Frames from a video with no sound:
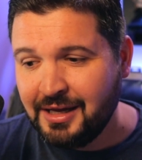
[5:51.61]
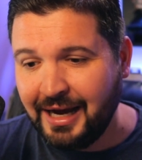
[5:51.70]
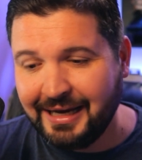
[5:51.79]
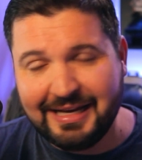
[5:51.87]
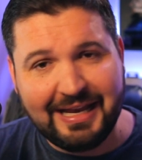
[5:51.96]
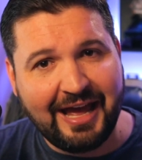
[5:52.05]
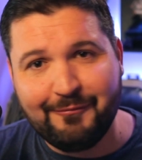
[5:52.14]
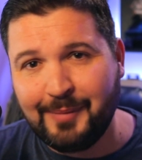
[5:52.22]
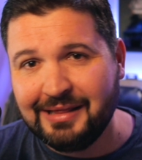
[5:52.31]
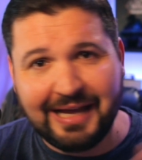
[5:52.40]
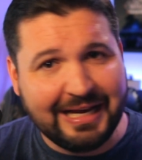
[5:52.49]
I didn't have
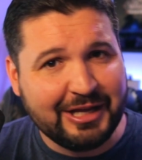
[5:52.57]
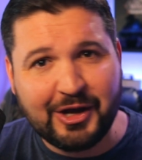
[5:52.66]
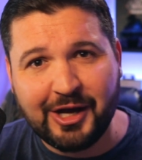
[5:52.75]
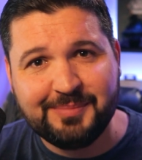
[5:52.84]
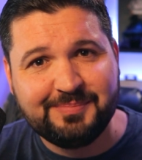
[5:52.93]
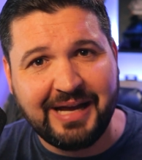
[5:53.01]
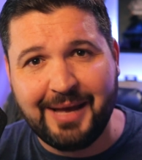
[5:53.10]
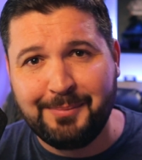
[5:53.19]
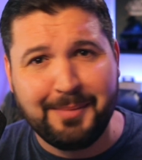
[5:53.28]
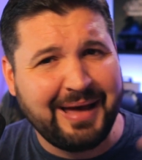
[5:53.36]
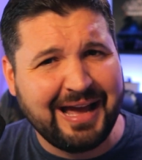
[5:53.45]
my lighting on. I
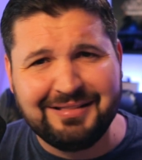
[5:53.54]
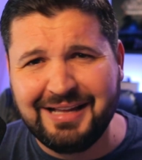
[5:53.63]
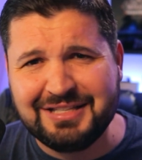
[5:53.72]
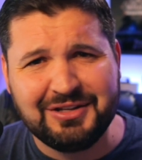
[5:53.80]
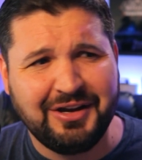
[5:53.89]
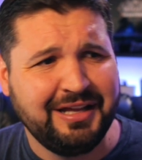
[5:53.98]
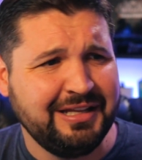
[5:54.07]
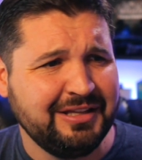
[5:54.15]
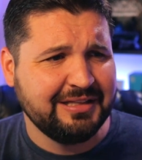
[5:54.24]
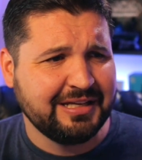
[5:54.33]
had my backlights on.